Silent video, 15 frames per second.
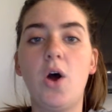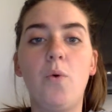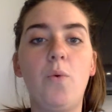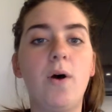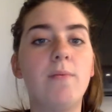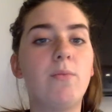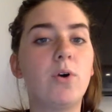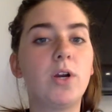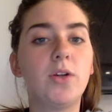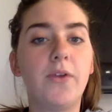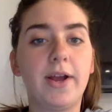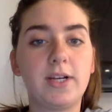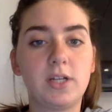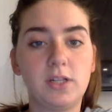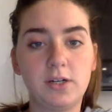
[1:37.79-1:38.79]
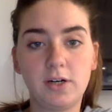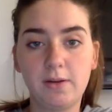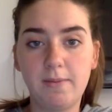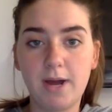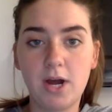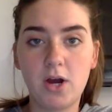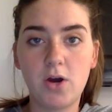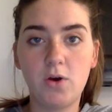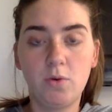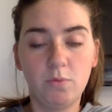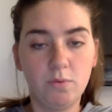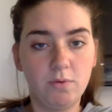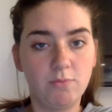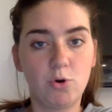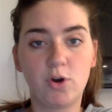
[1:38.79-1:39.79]
what more you'd like to learn about,
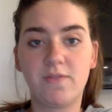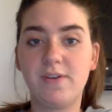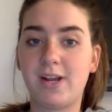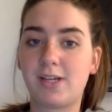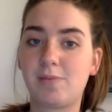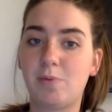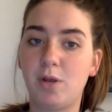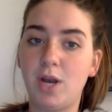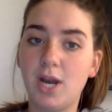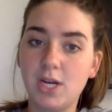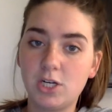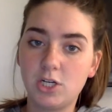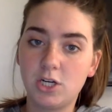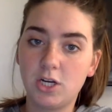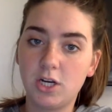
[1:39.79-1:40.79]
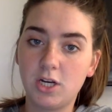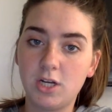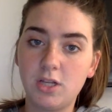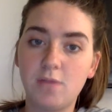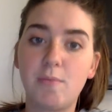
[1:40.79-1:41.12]
more of an explanation,